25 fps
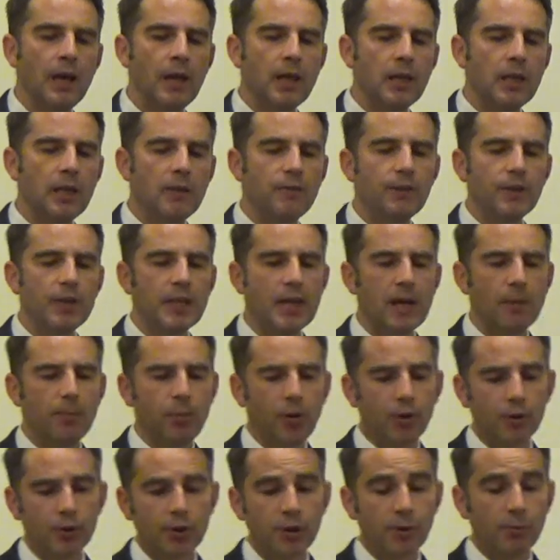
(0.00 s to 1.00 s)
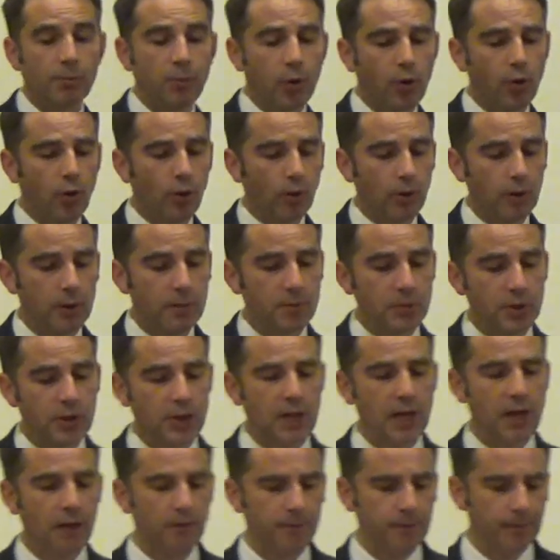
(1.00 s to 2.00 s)
Even the Apostle Paul
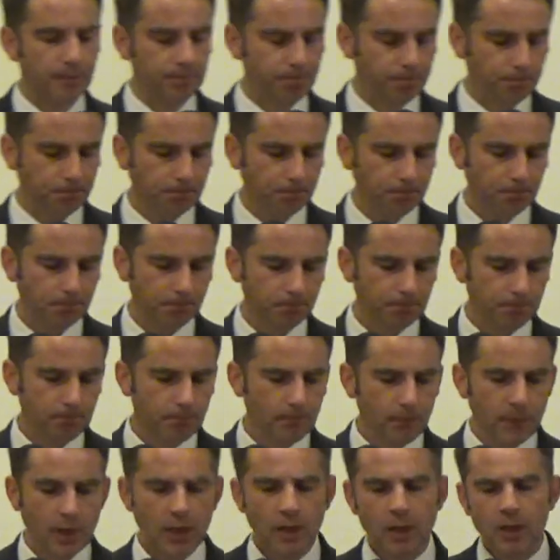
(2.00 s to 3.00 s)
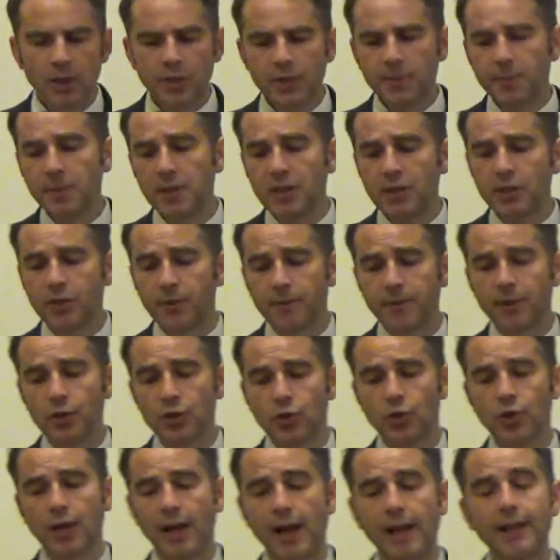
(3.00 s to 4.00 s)
himself speaks of the
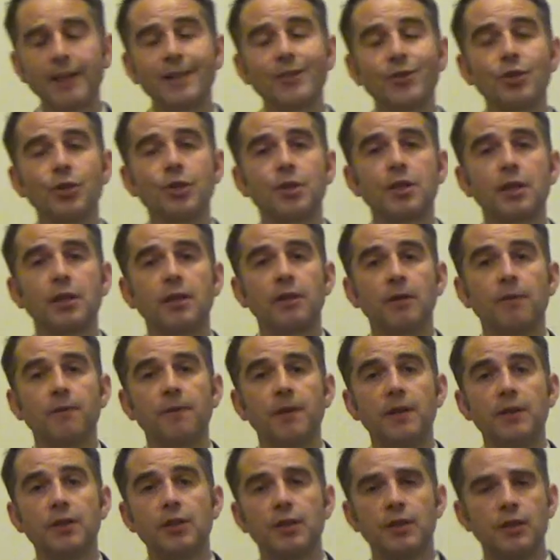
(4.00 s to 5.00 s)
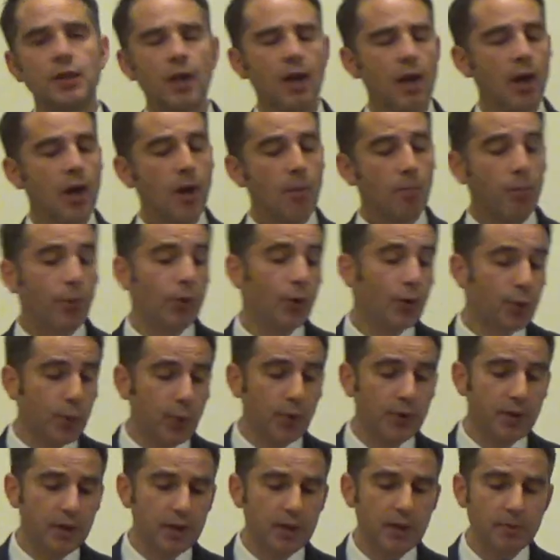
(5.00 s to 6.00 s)
challenges that he faces both
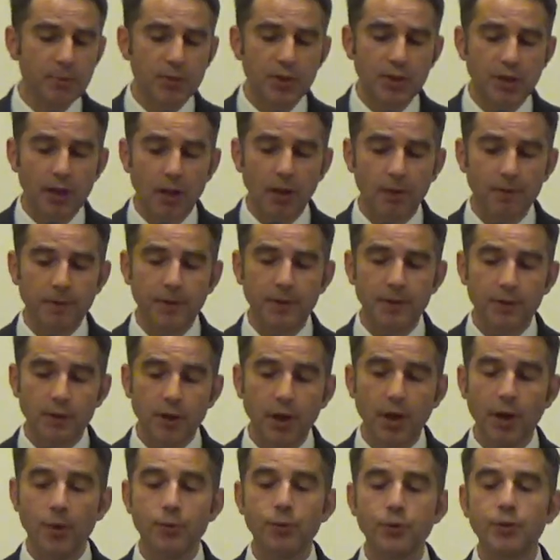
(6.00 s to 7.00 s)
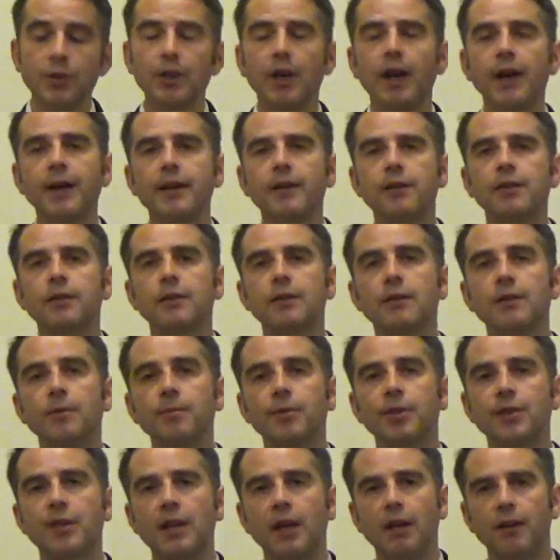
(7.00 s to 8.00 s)
within himself and outside
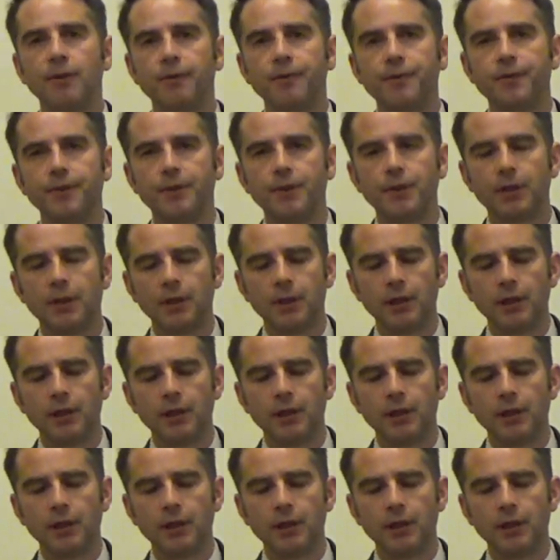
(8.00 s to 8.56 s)
himself.